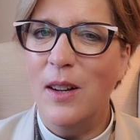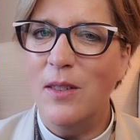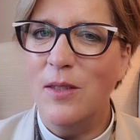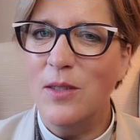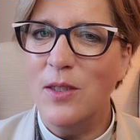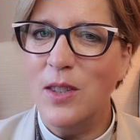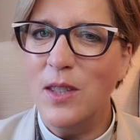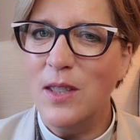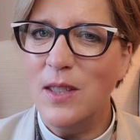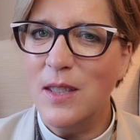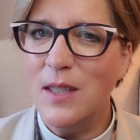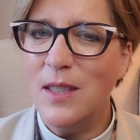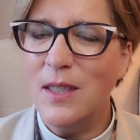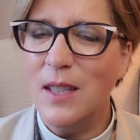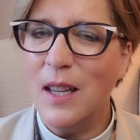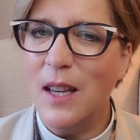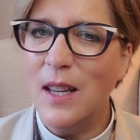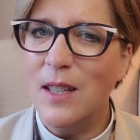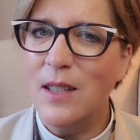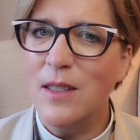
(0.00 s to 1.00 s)
Jesus
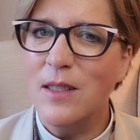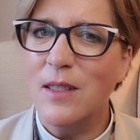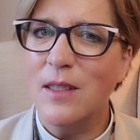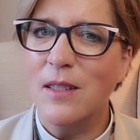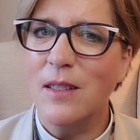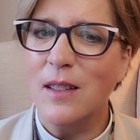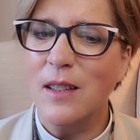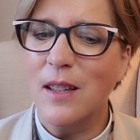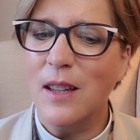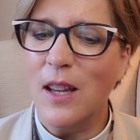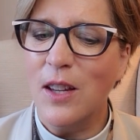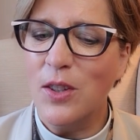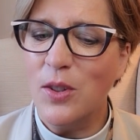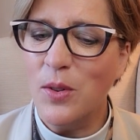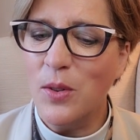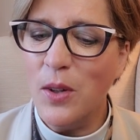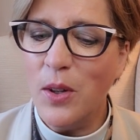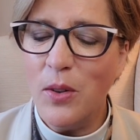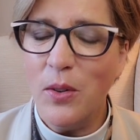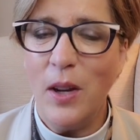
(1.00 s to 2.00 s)
says, get
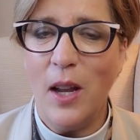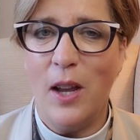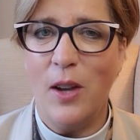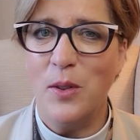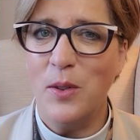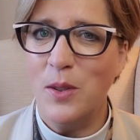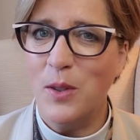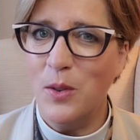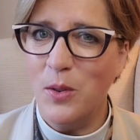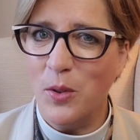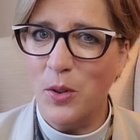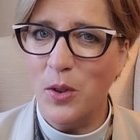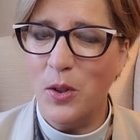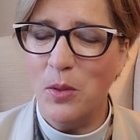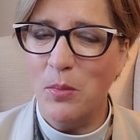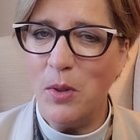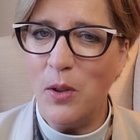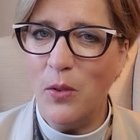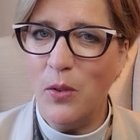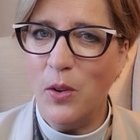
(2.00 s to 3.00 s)
your own house in order
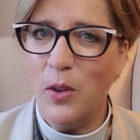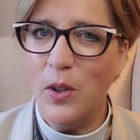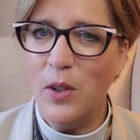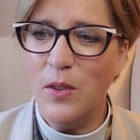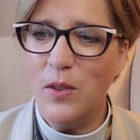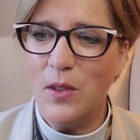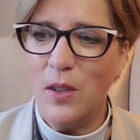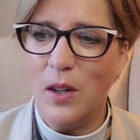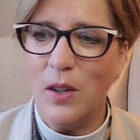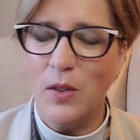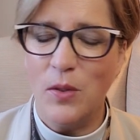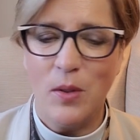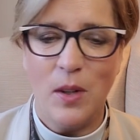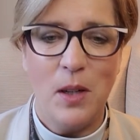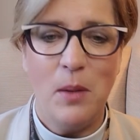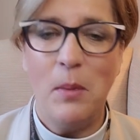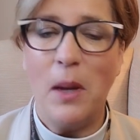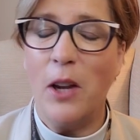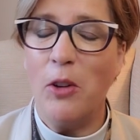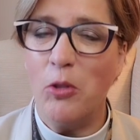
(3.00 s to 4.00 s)
before you start trying
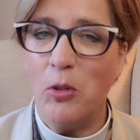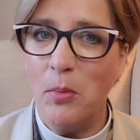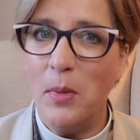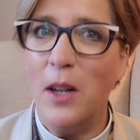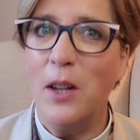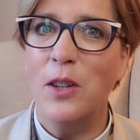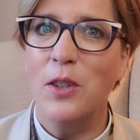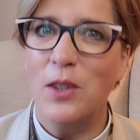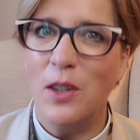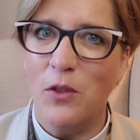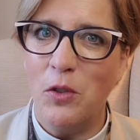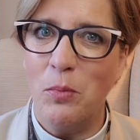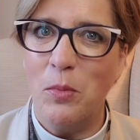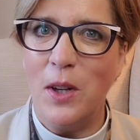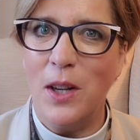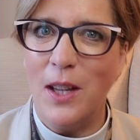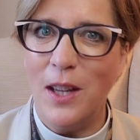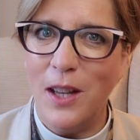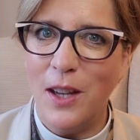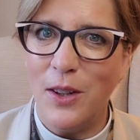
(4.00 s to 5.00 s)
to micromanage
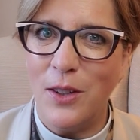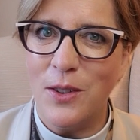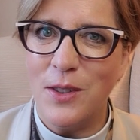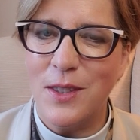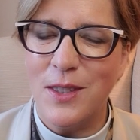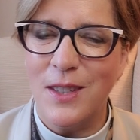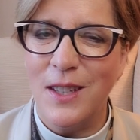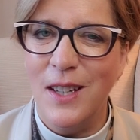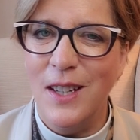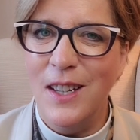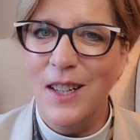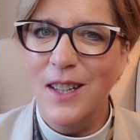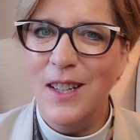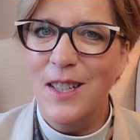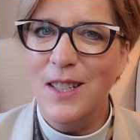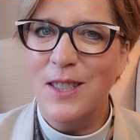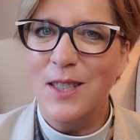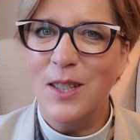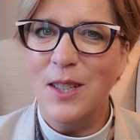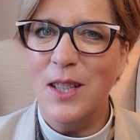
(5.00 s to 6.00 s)
everybody else.
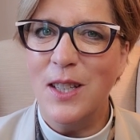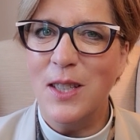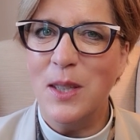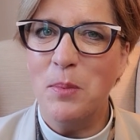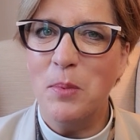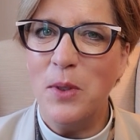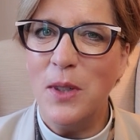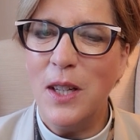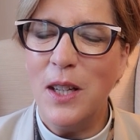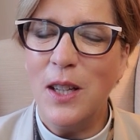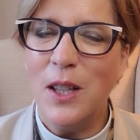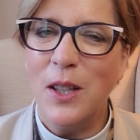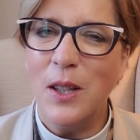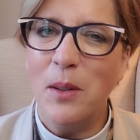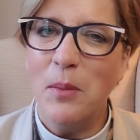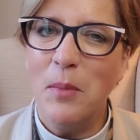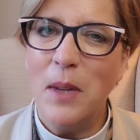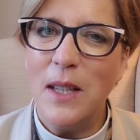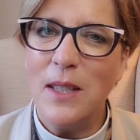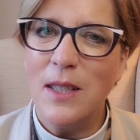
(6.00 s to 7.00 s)
So that's a pretty
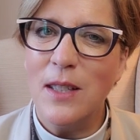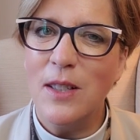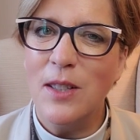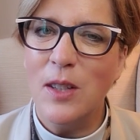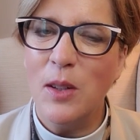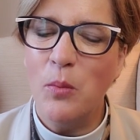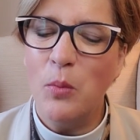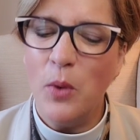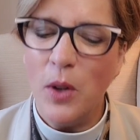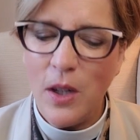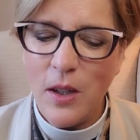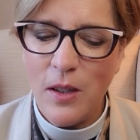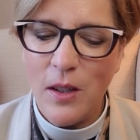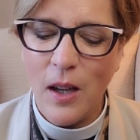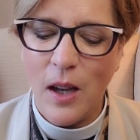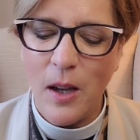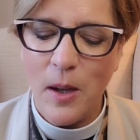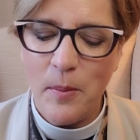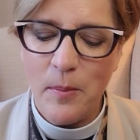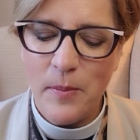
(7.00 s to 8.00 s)
clear message, and one
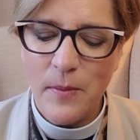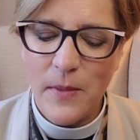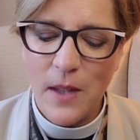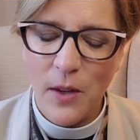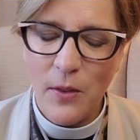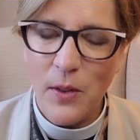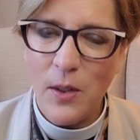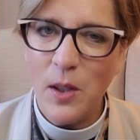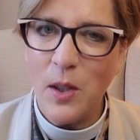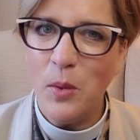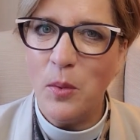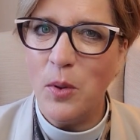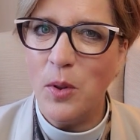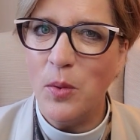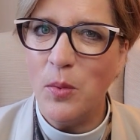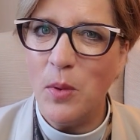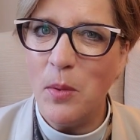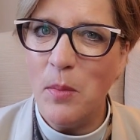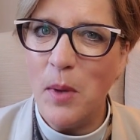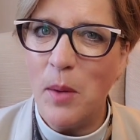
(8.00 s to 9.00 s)
definitely
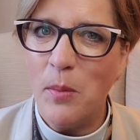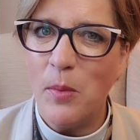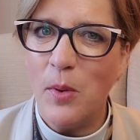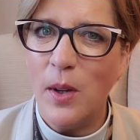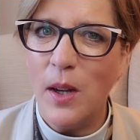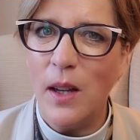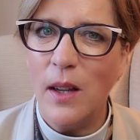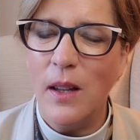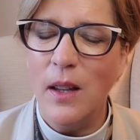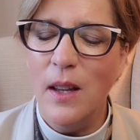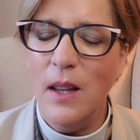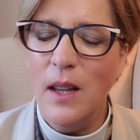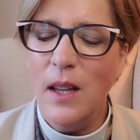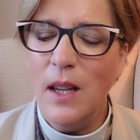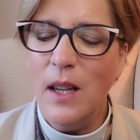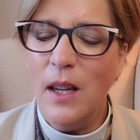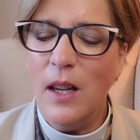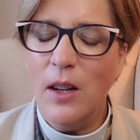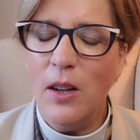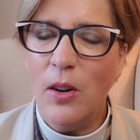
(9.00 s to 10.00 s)
worth remembering
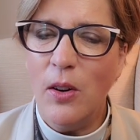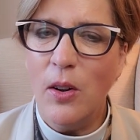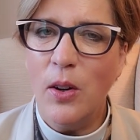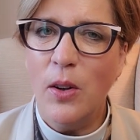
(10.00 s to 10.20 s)
in our